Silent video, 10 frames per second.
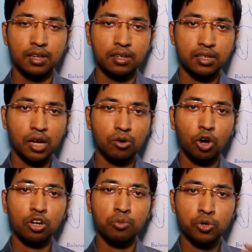Now,
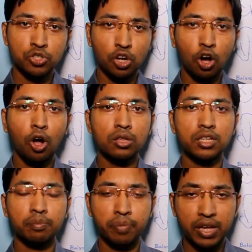almost all
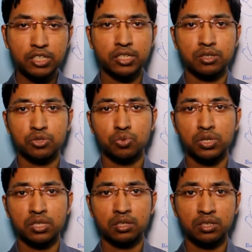the patients
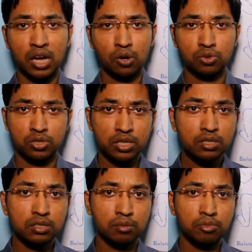with Down
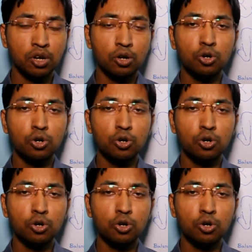syndrome